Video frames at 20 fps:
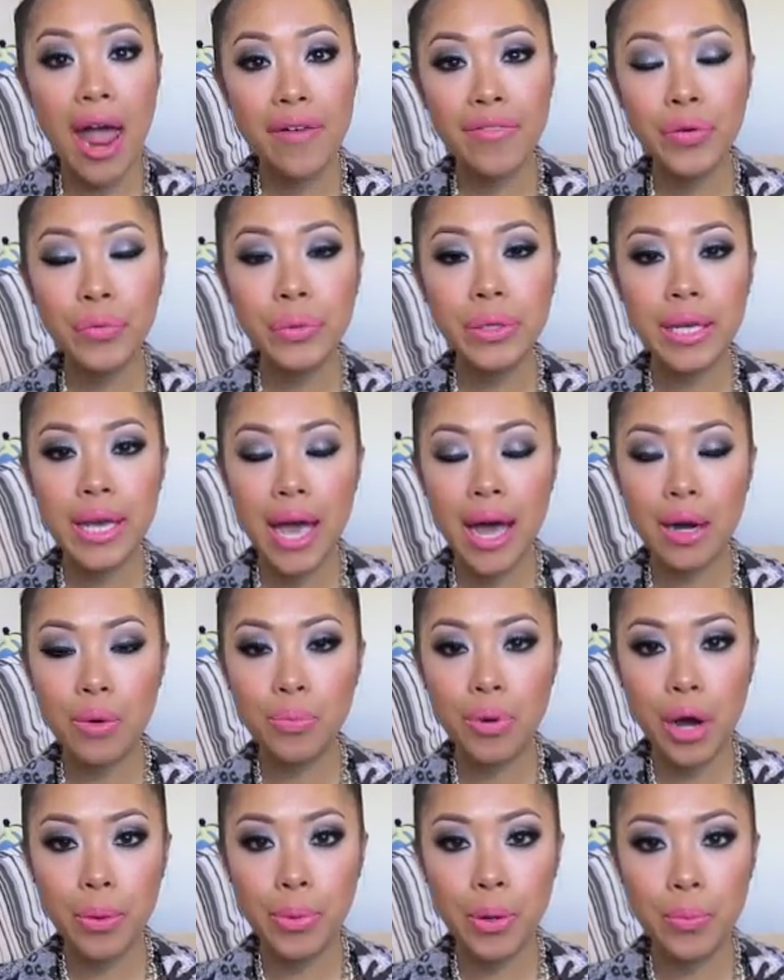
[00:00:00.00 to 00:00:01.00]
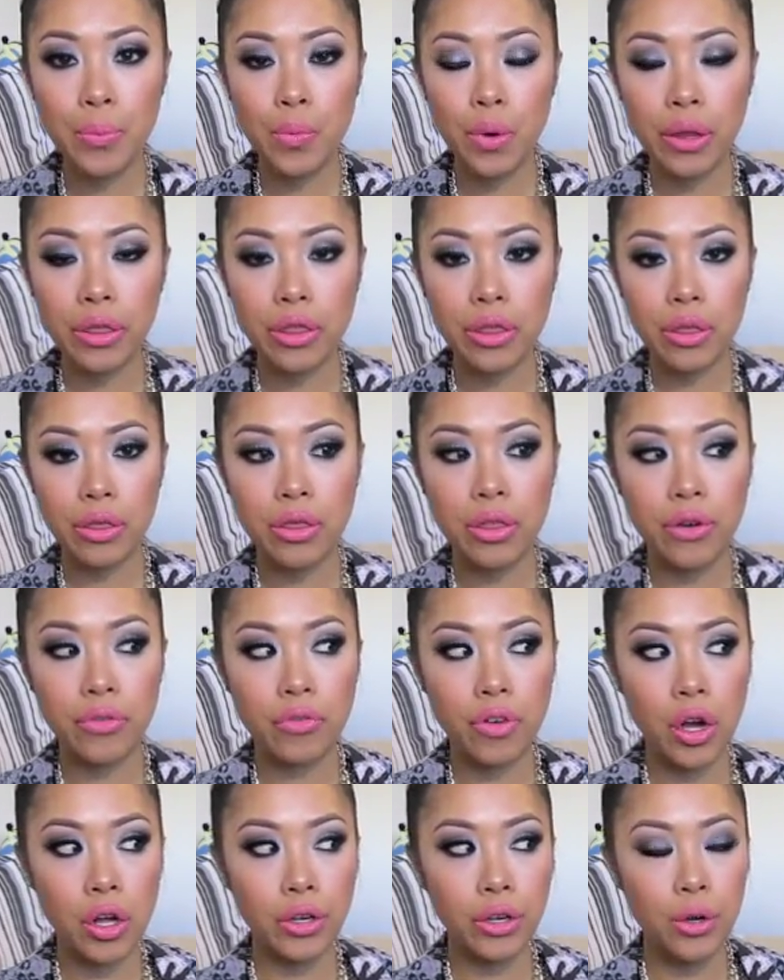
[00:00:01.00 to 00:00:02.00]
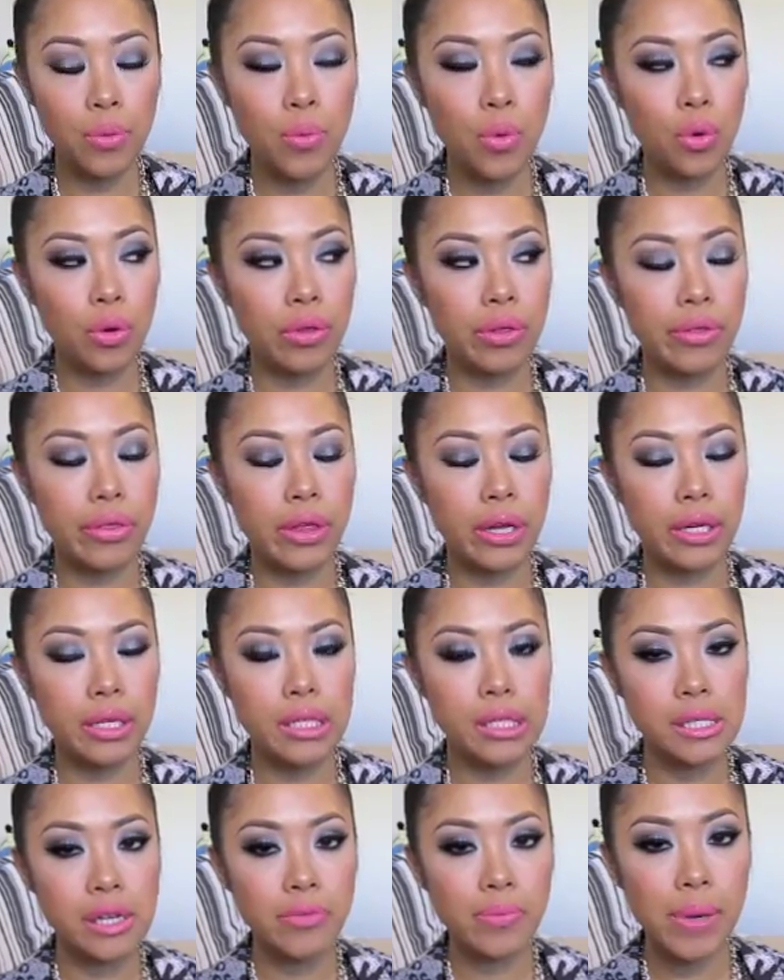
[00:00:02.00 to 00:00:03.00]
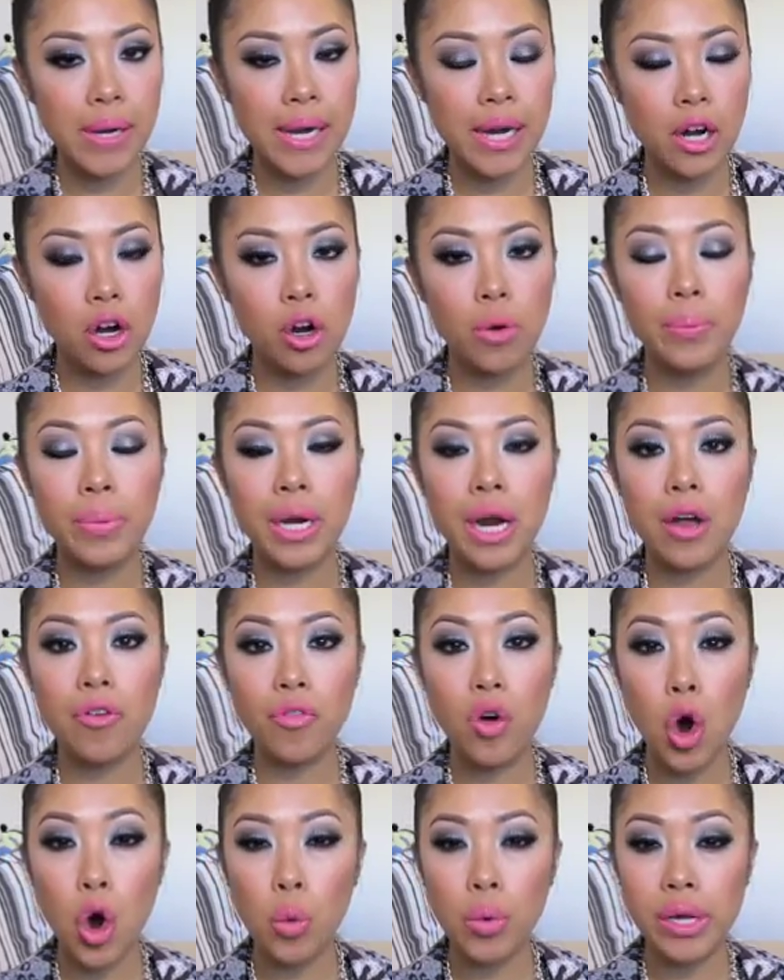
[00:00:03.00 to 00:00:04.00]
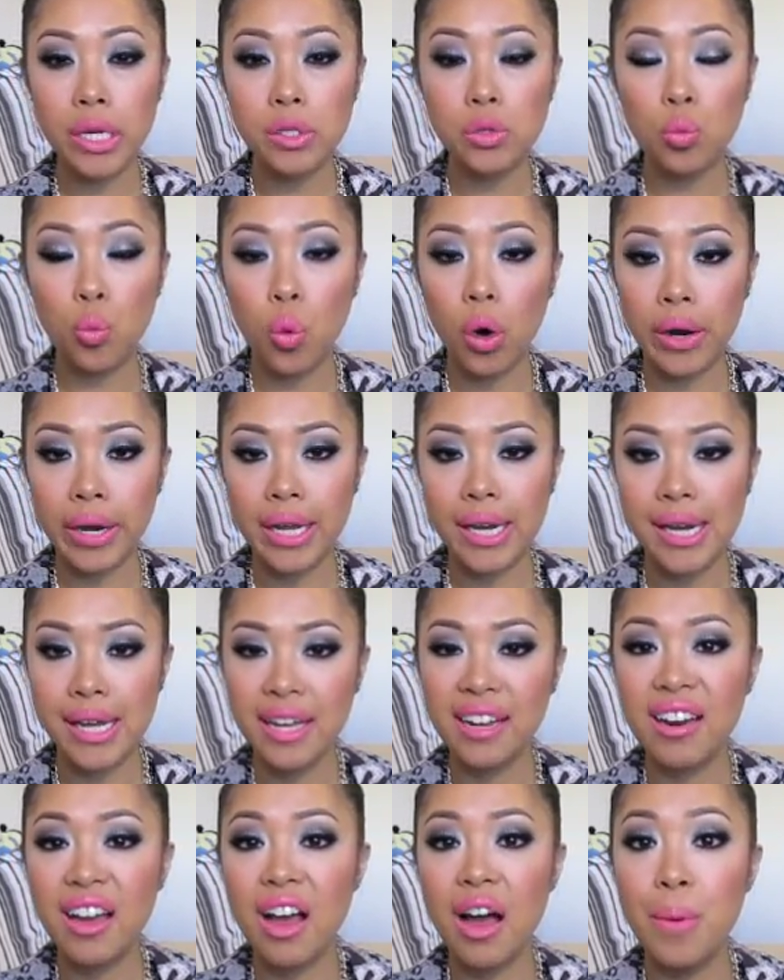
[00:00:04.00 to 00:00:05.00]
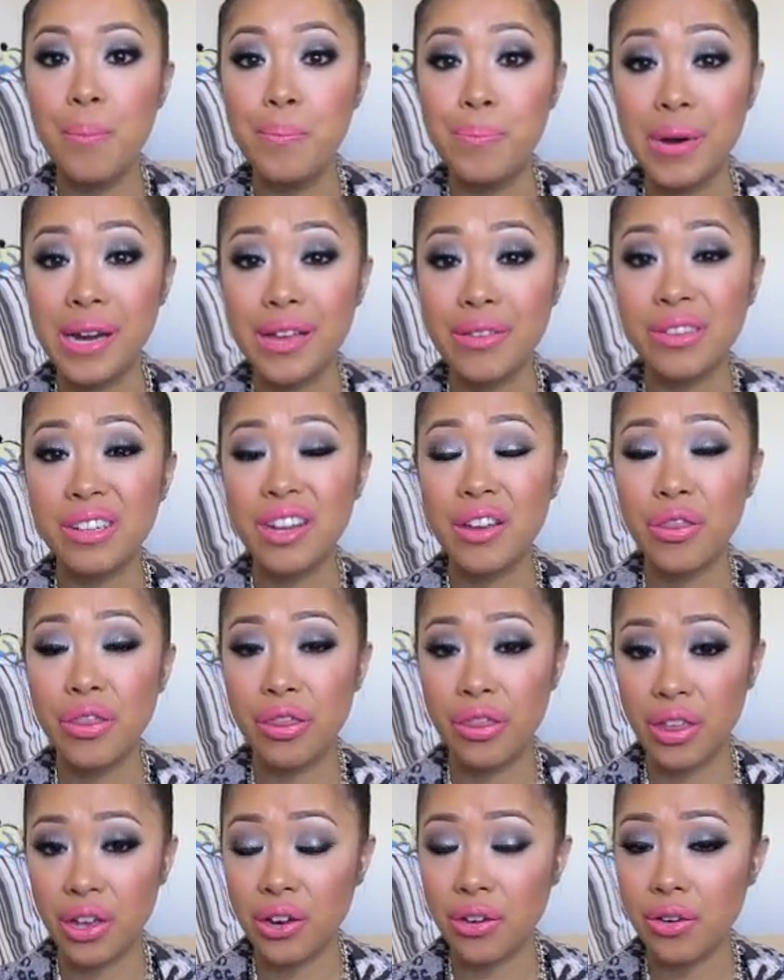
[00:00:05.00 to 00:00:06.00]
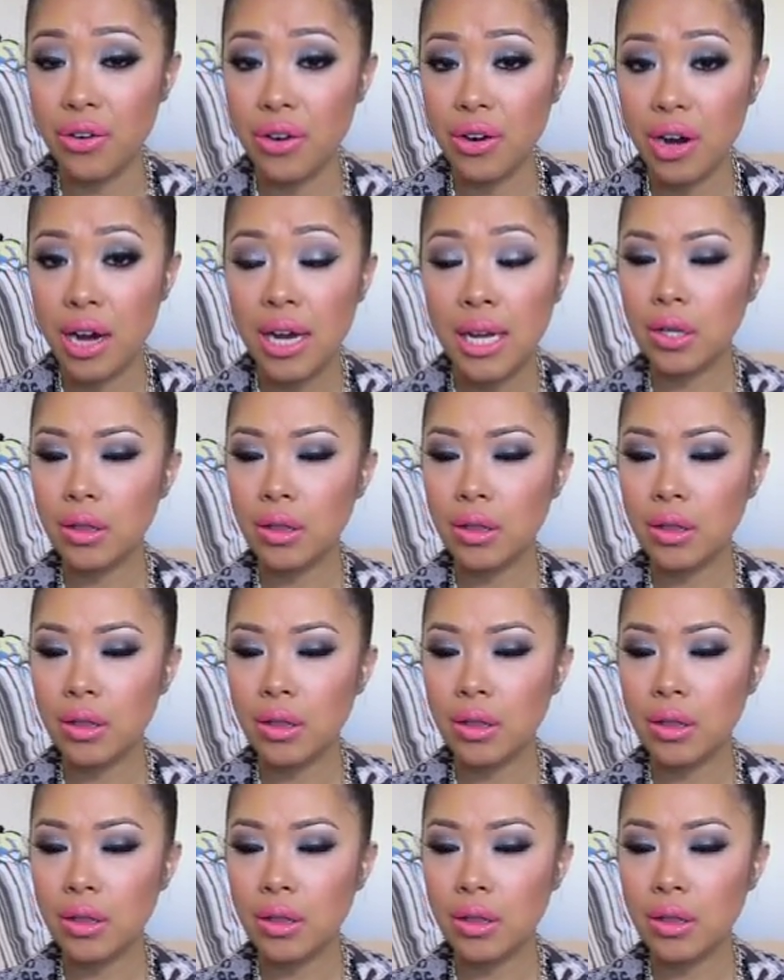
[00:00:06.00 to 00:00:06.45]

I haven't really had a problem with the volume or the thickness of my hair, but I've always wanted it a bit thicker.